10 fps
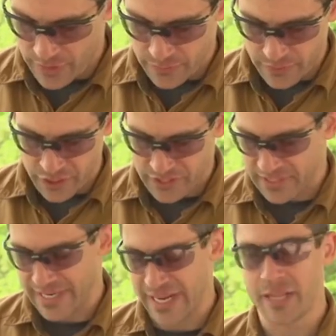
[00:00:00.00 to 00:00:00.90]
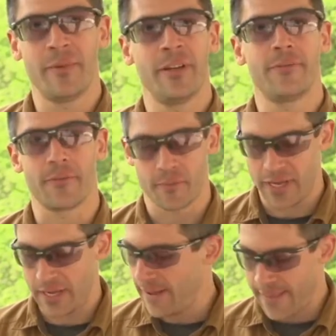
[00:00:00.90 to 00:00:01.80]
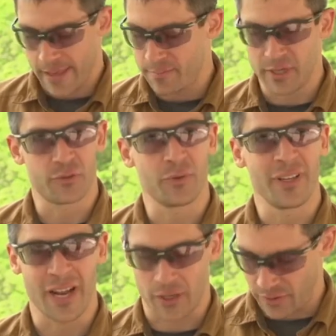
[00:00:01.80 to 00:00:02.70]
this one just a tiny bit for me, but it's really not